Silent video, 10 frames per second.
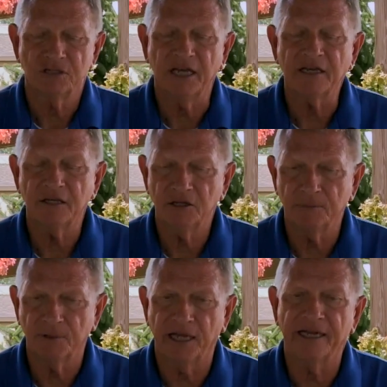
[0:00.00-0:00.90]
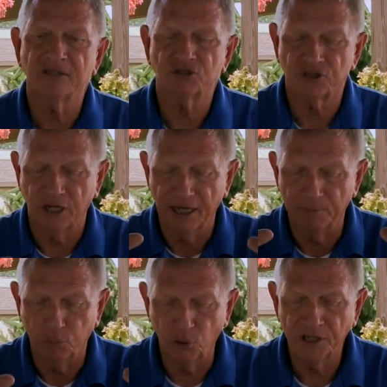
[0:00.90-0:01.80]
taking the plants
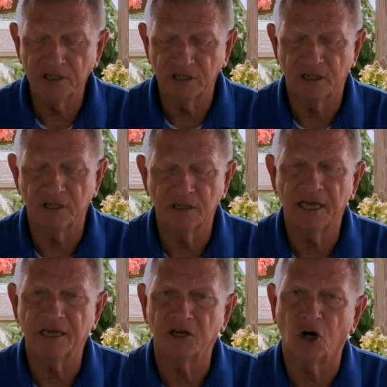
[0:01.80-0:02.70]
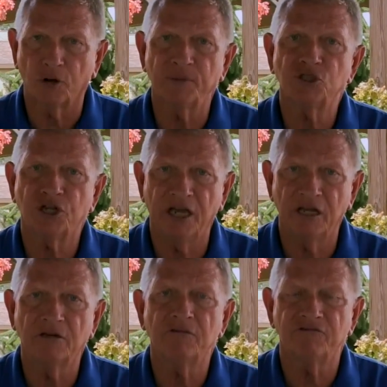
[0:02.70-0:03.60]
and putting it in a garbage
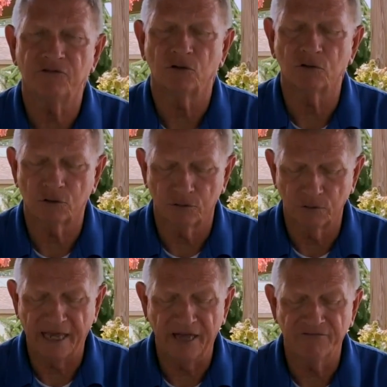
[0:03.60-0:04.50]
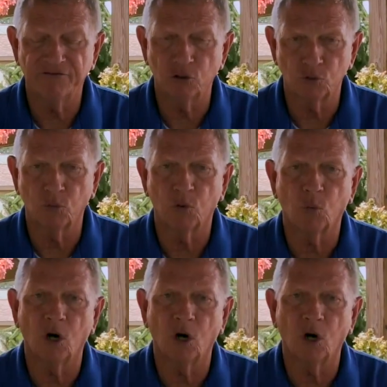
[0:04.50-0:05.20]
can half filled with